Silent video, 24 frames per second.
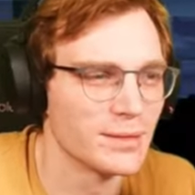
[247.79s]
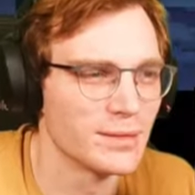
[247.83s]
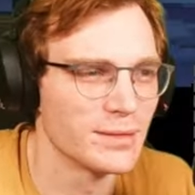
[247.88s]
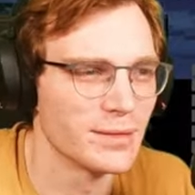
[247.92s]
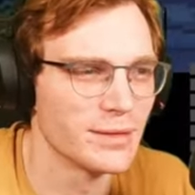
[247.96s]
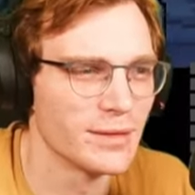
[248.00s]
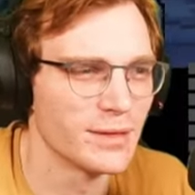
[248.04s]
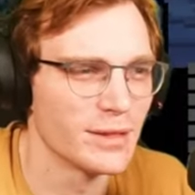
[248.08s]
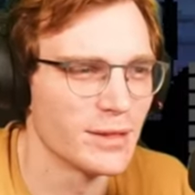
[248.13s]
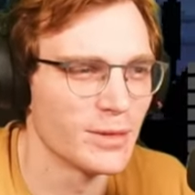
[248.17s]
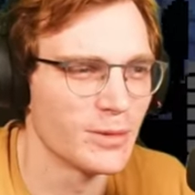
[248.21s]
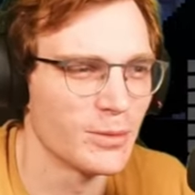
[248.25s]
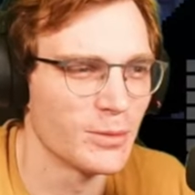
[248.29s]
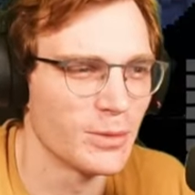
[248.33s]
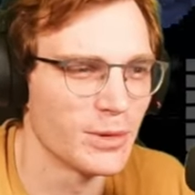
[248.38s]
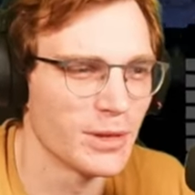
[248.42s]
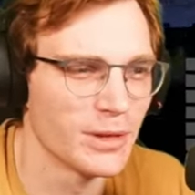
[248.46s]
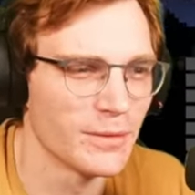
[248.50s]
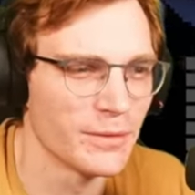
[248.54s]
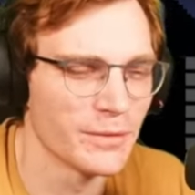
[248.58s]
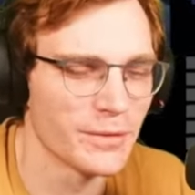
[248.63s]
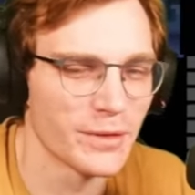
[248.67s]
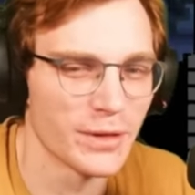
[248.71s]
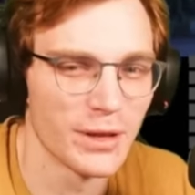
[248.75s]
I don't want
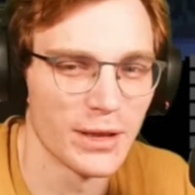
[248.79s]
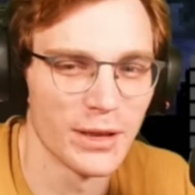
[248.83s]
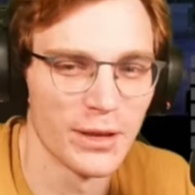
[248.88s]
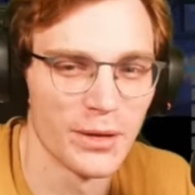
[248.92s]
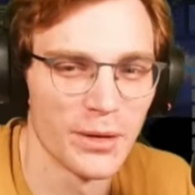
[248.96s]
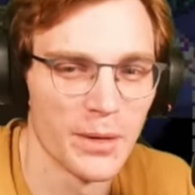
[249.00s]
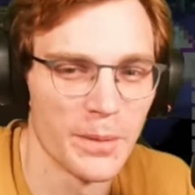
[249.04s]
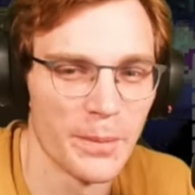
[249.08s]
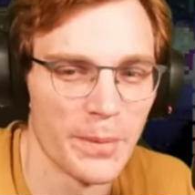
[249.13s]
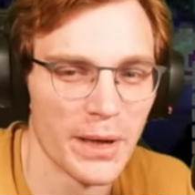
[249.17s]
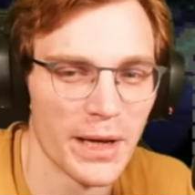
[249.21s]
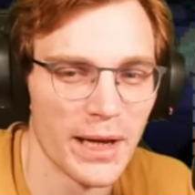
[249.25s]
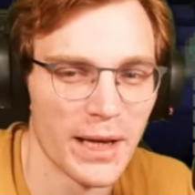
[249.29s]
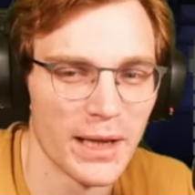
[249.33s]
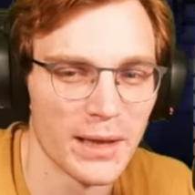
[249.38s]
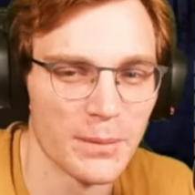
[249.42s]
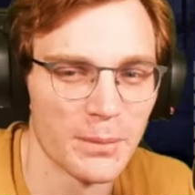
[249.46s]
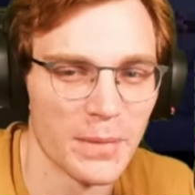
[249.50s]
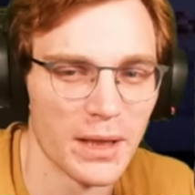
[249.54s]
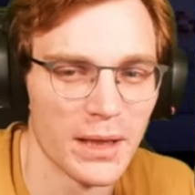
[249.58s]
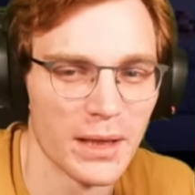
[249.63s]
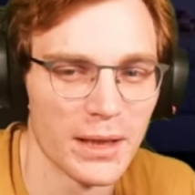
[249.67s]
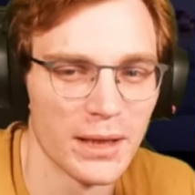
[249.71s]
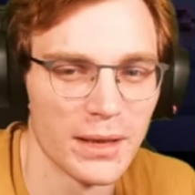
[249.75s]
to follow the bad
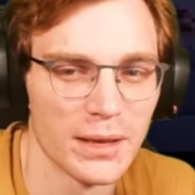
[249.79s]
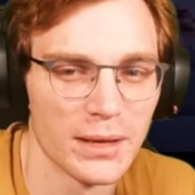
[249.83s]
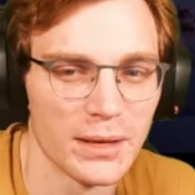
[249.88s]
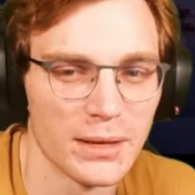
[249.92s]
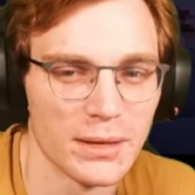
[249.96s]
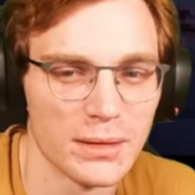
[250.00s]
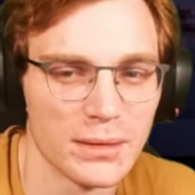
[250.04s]
man.